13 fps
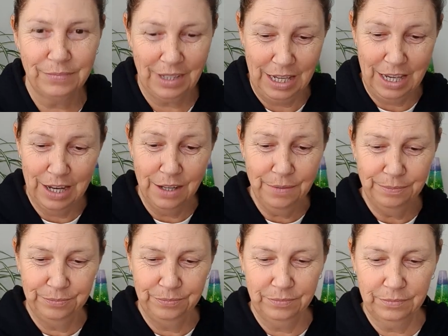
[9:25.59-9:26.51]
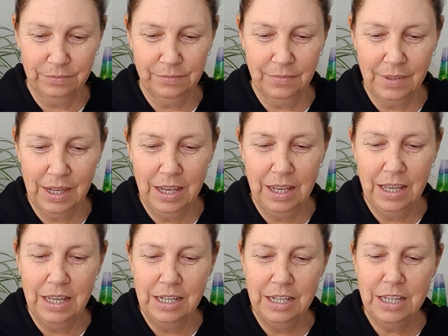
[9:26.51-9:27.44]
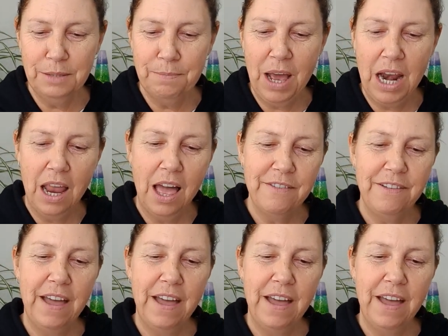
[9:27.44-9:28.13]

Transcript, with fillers: Yeah? Does my life